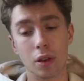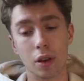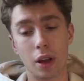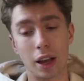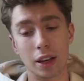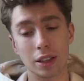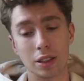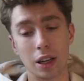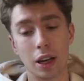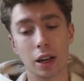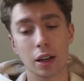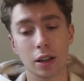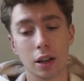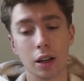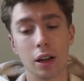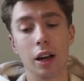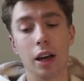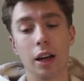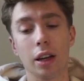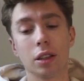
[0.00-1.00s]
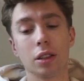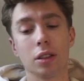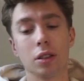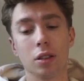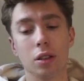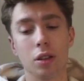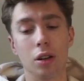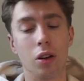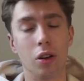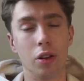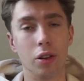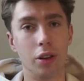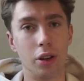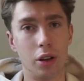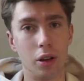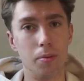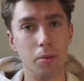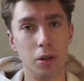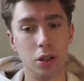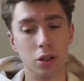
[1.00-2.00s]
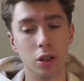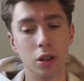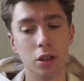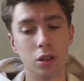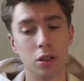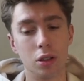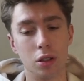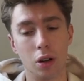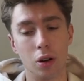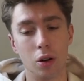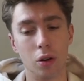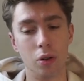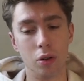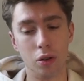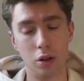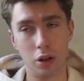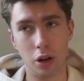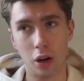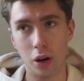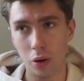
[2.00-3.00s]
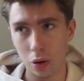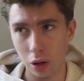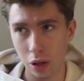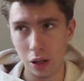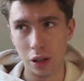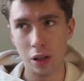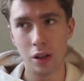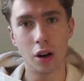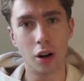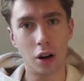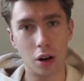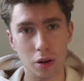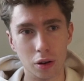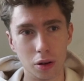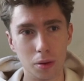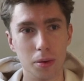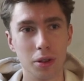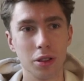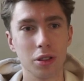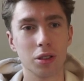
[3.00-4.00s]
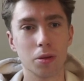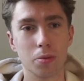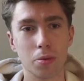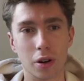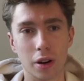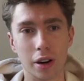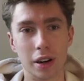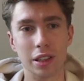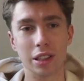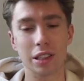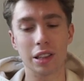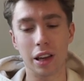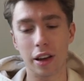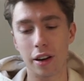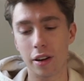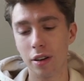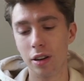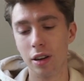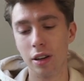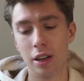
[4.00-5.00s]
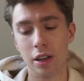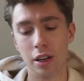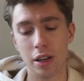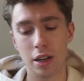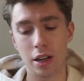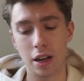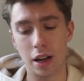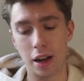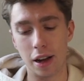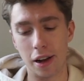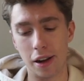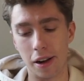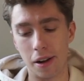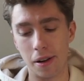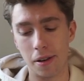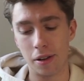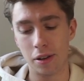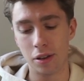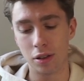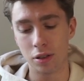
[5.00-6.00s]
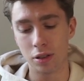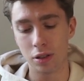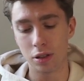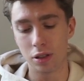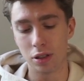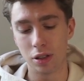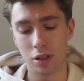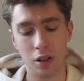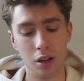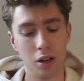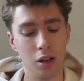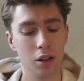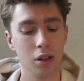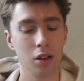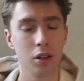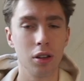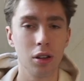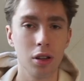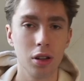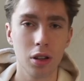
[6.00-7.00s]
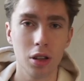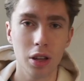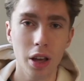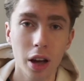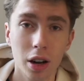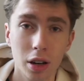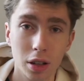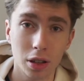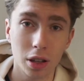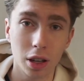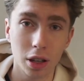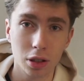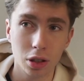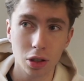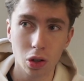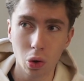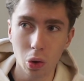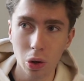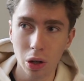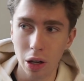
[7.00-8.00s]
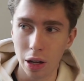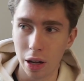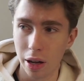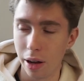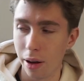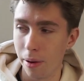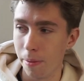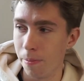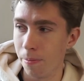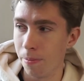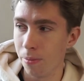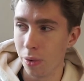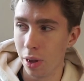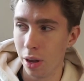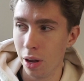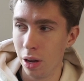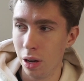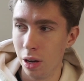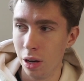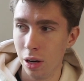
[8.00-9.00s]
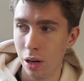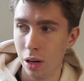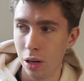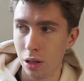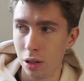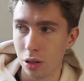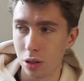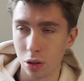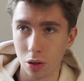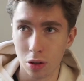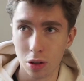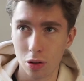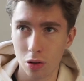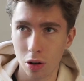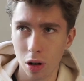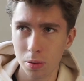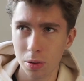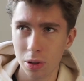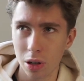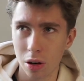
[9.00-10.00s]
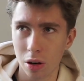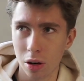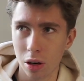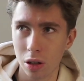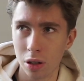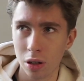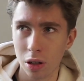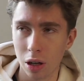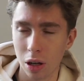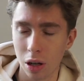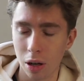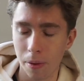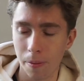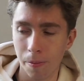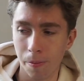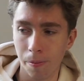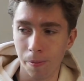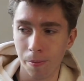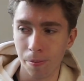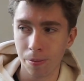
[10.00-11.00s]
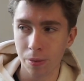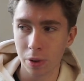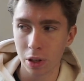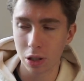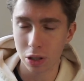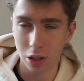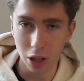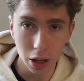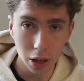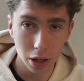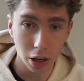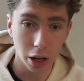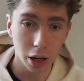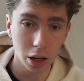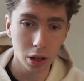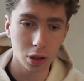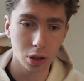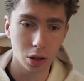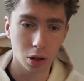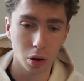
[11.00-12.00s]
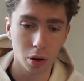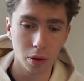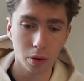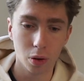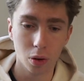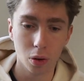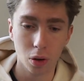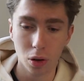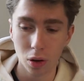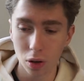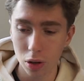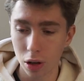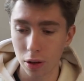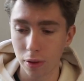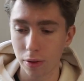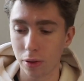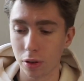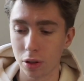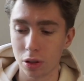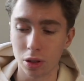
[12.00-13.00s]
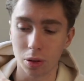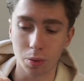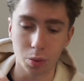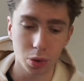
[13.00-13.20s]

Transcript: exactly like on the images, so no horrible surprise there. And yeah, that's cool. So the drops are on Sunday, so if you're looking for some